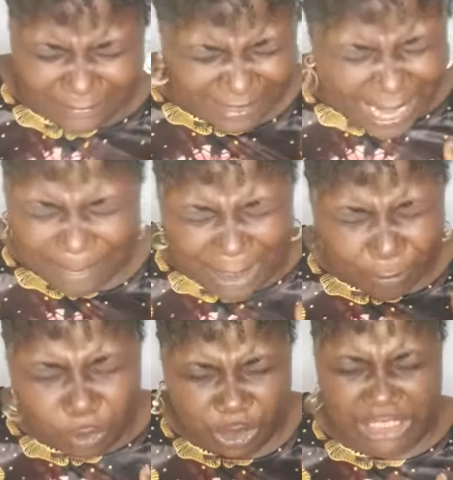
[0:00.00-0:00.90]

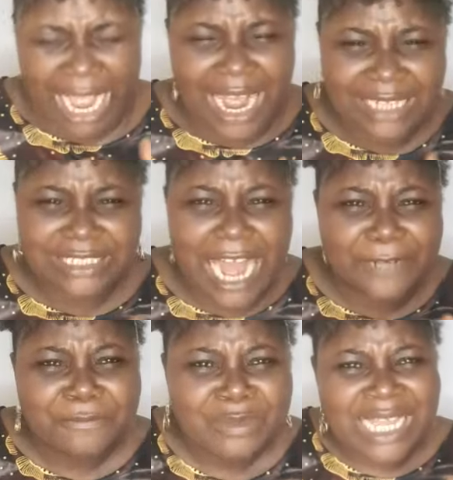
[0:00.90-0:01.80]
Nabaru
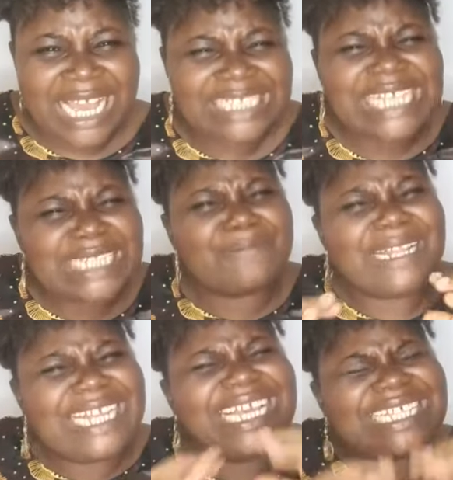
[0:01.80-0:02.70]
Shahanda. He says, but
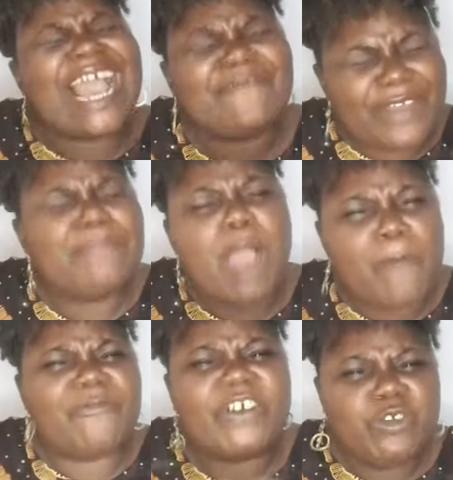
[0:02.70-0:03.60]
he gave him
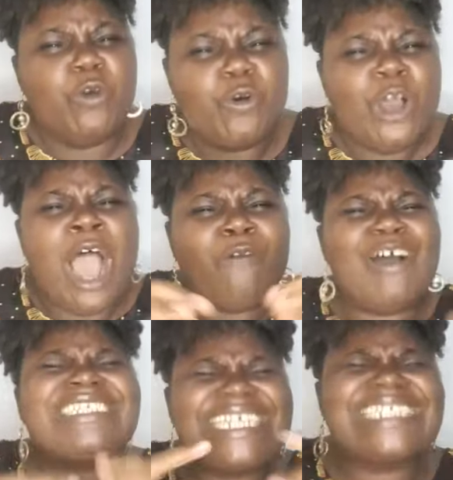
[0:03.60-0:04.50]
up for you.
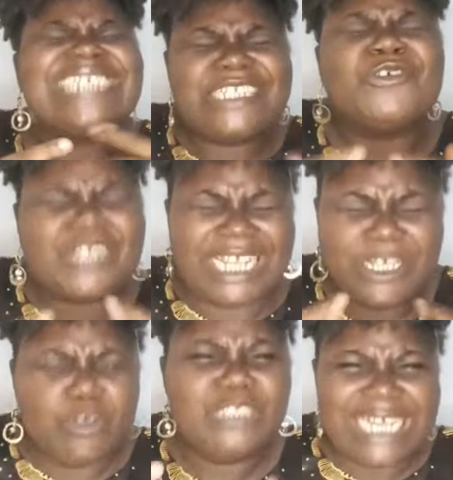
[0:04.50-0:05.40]
What is it you
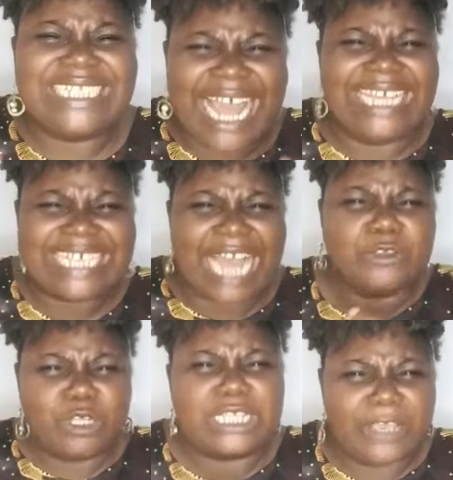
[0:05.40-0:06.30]
think you need that he
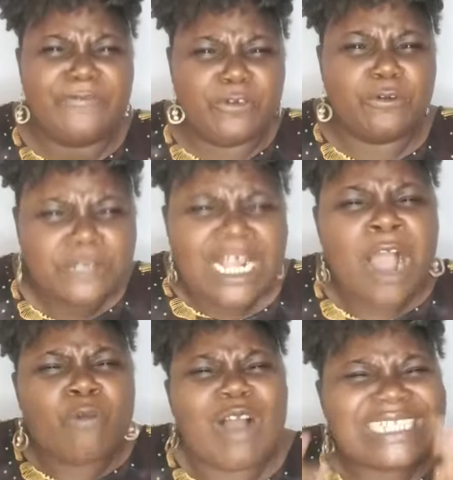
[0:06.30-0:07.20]
cannot give you?
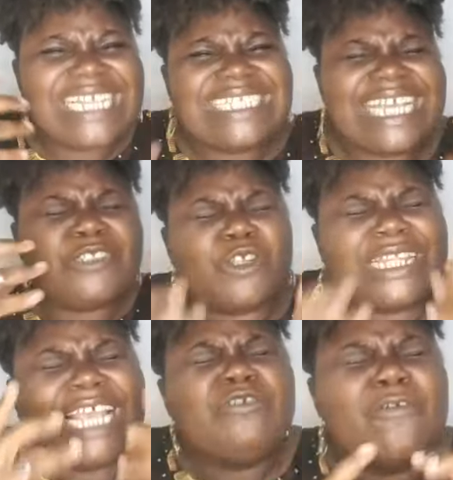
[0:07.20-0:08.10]
What is it you
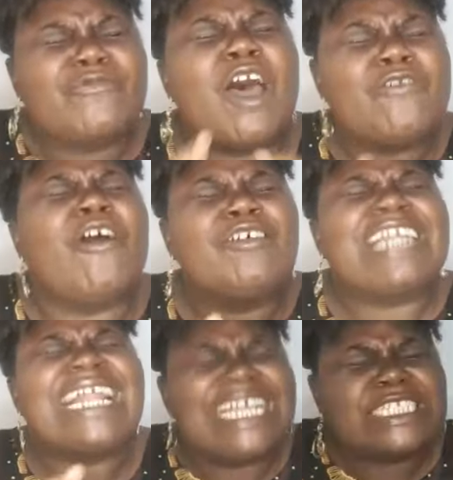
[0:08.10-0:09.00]
think you've done wrong
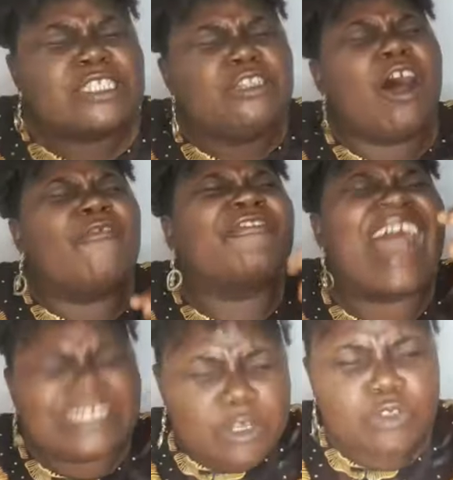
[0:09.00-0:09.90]
that his love
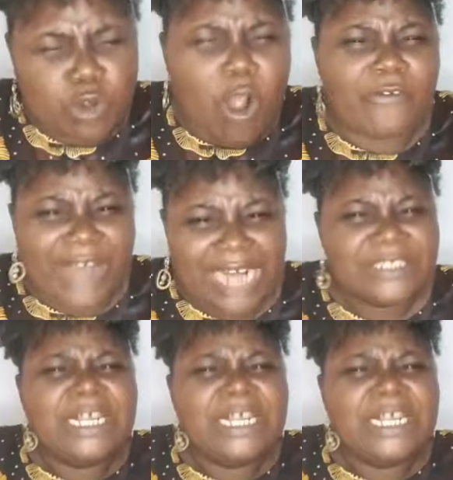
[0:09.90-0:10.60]
cannot cover?